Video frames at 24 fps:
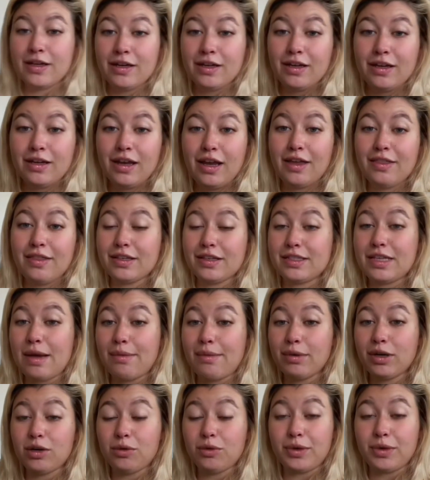In the
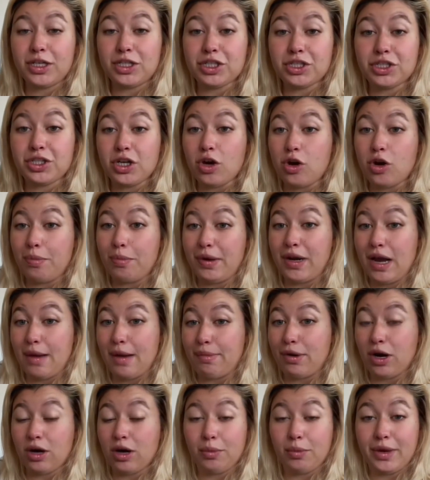summer, we just open up
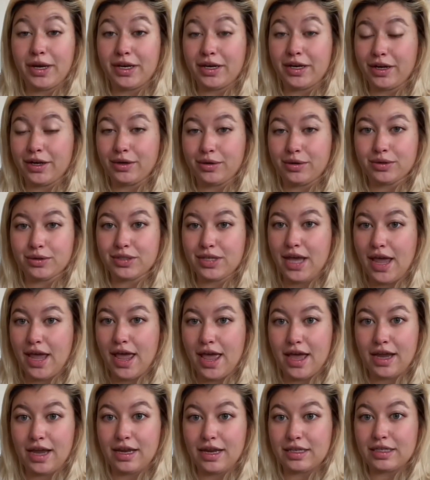our windows
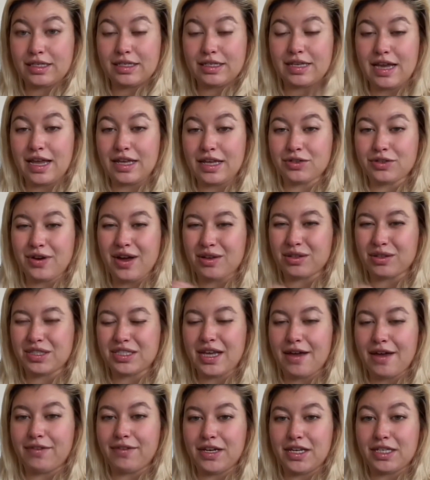and it stays around
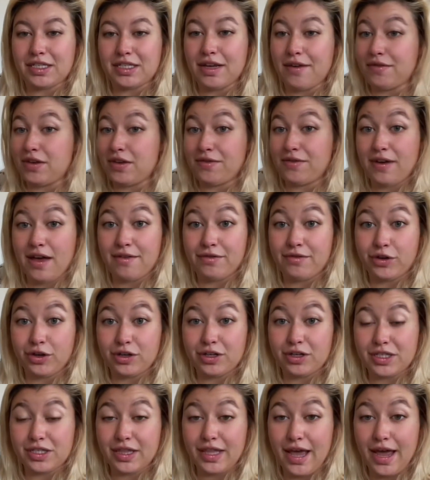70, 75
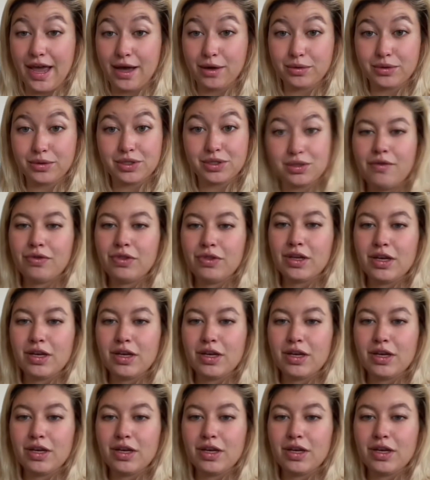degrees in the house.